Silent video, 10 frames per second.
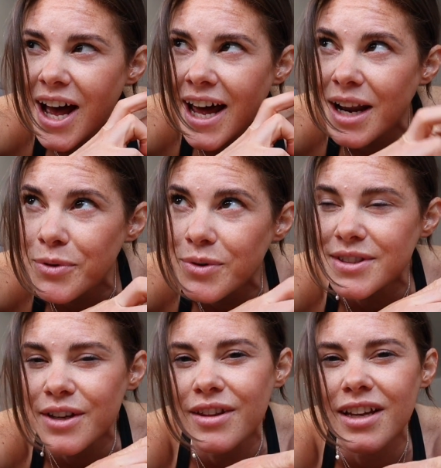and I'm
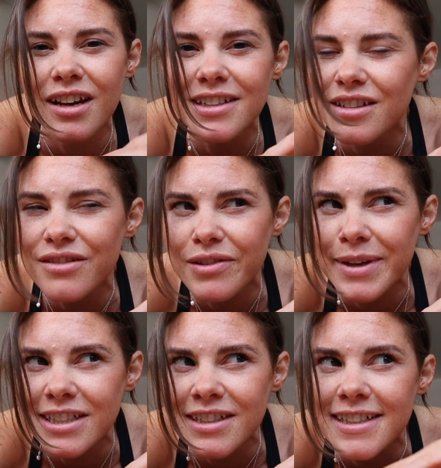also thinking, I don't know if I
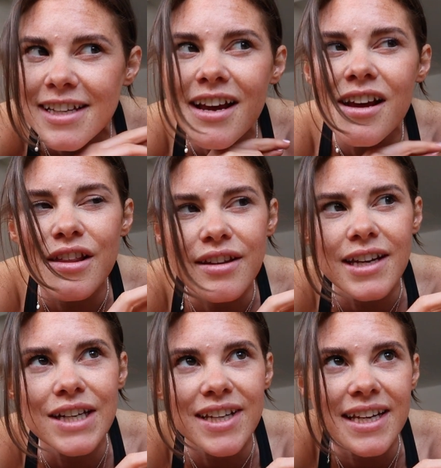mentioned this,
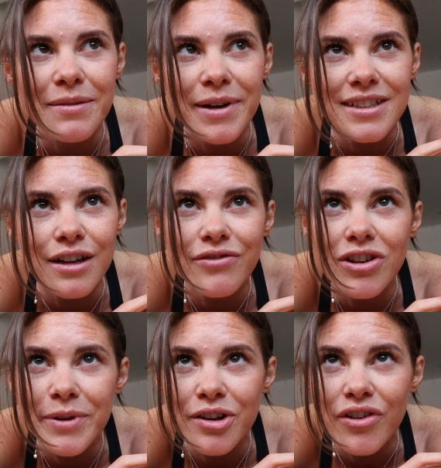thinking of taking myself on
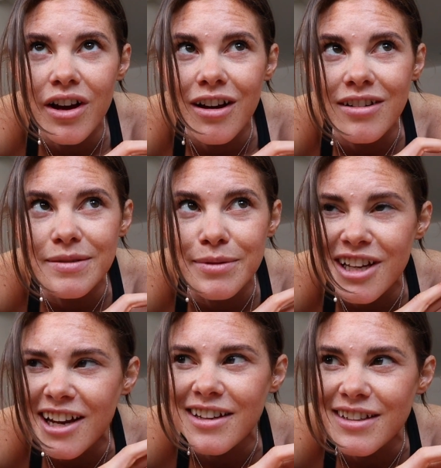a bit of a
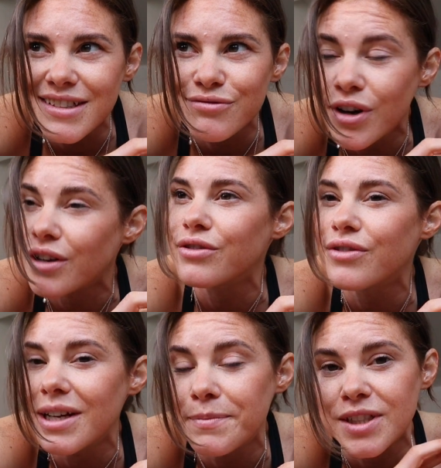spontaneous road
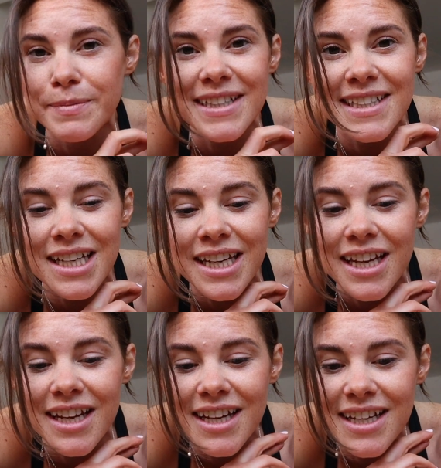trip, just
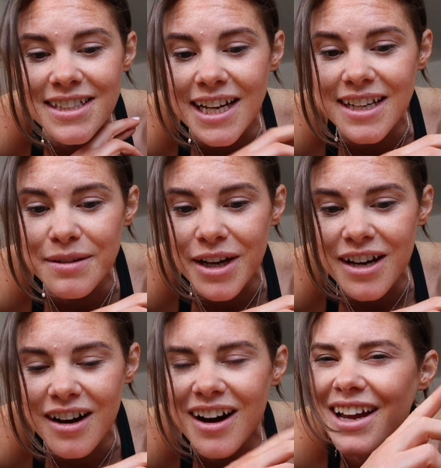basically taking my
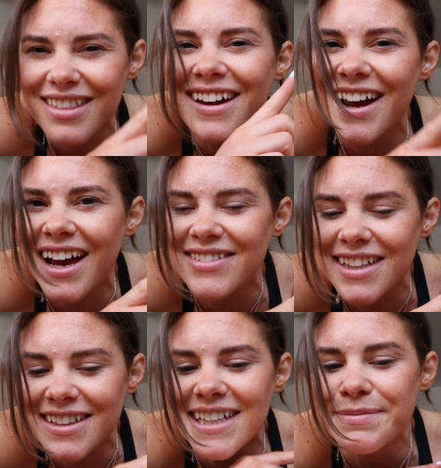car, I think I have
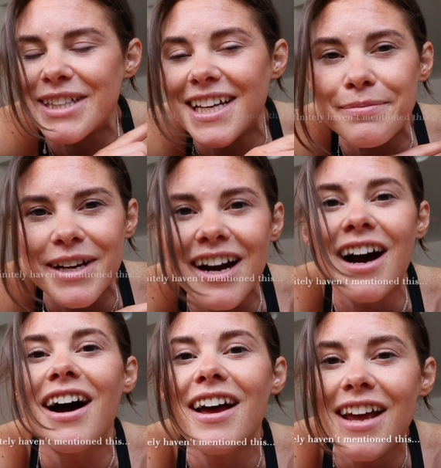said this, but taking my
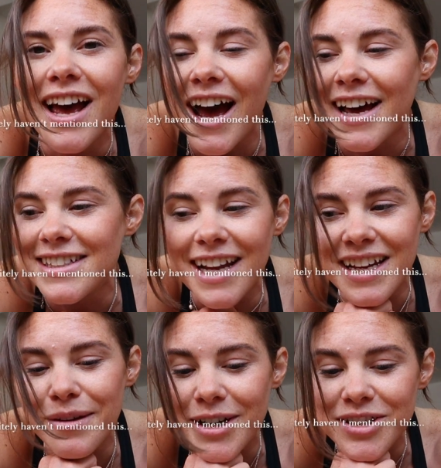car and
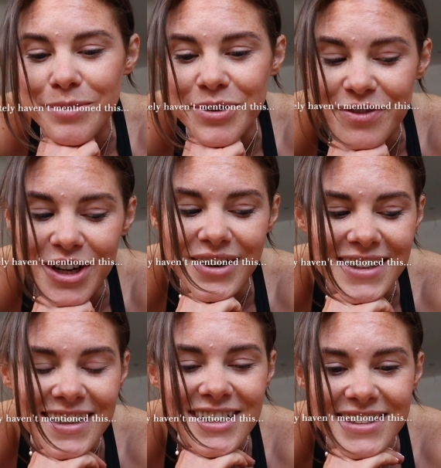taking my job on the
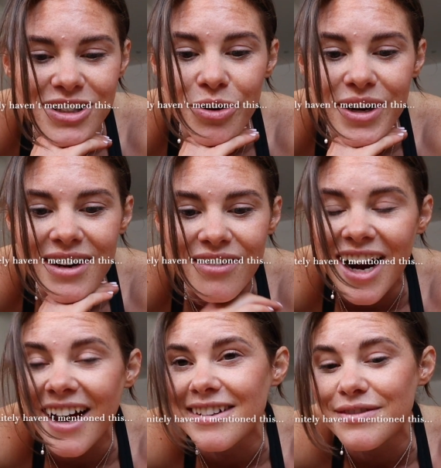road and just going
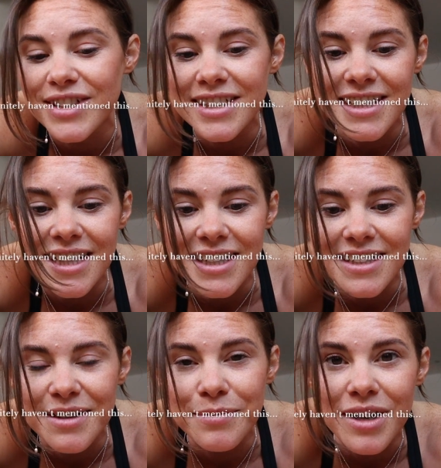around visiting
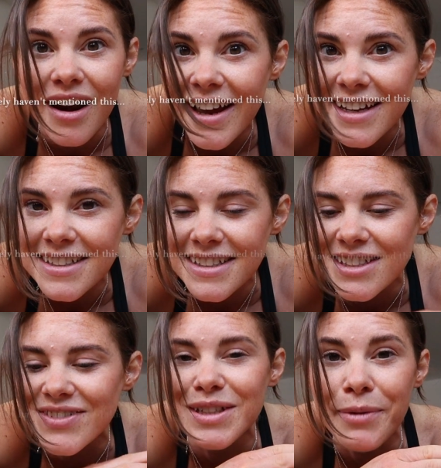some clients,
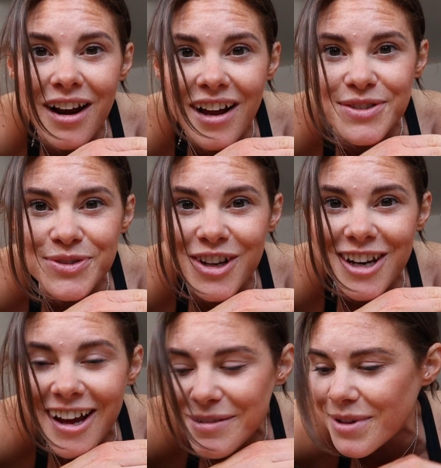because obviously my clients are all
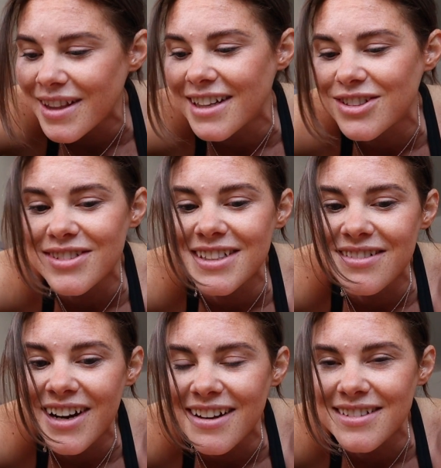online, but they're dotted
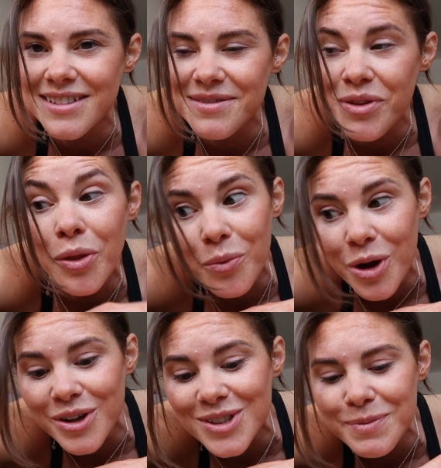around the
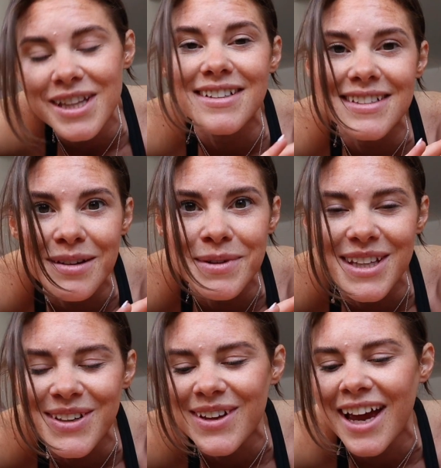world, but there's some in
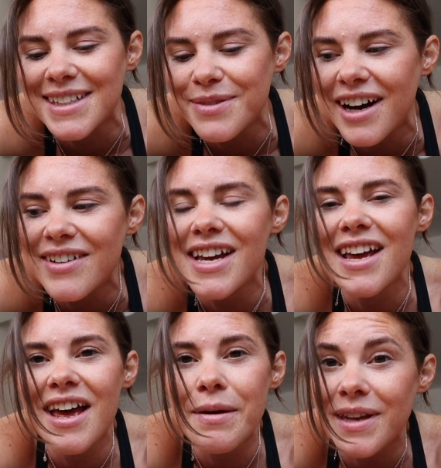the UK as well,
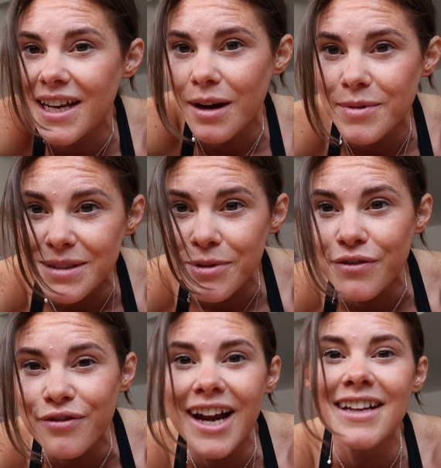meeting up with some
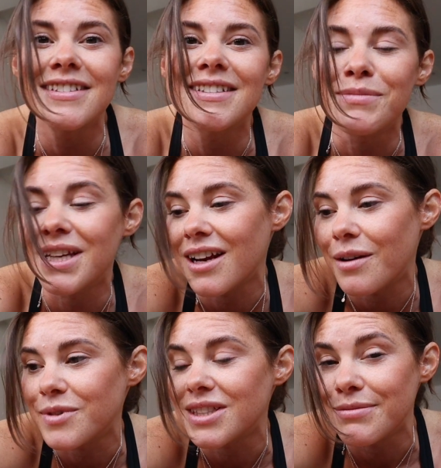old friends, meeting
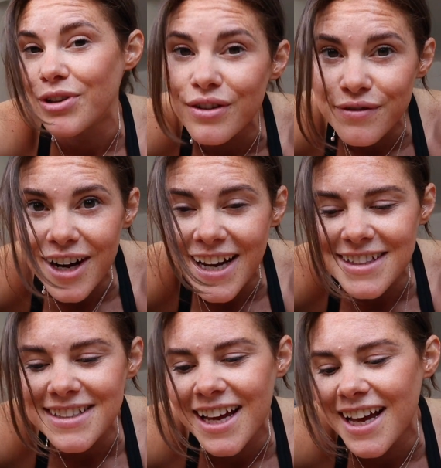up with some new
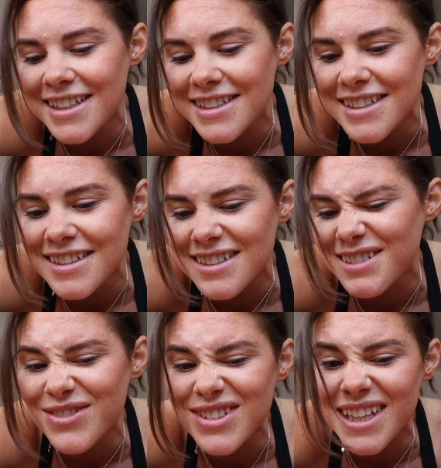friends, and just
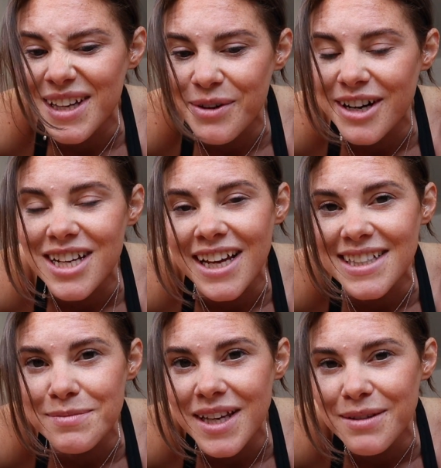sort of seeing where it
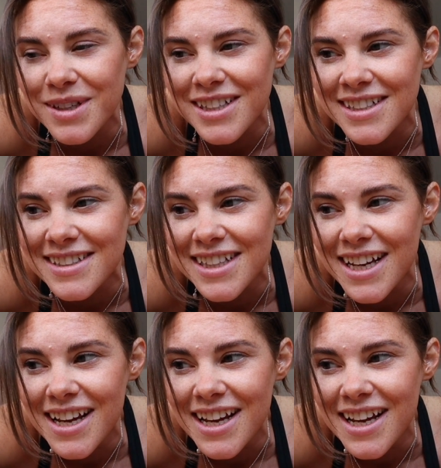takes me, because